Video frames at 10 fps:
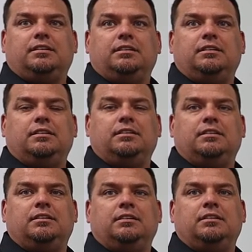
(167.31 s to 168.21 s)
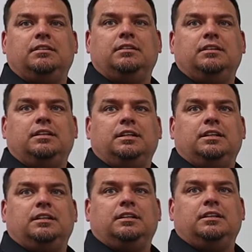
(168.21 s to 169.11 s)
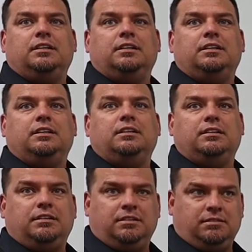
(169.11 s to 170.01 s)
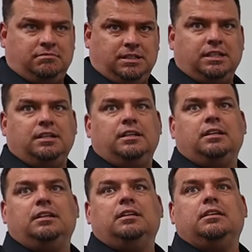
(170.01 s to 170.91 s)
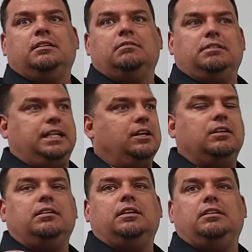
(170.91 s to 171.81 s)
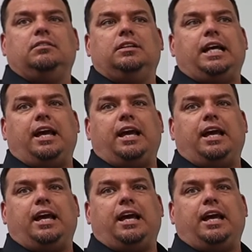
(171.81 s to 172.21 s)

to reconfigure the screen than it was to re-drill a new panel and put new buttons.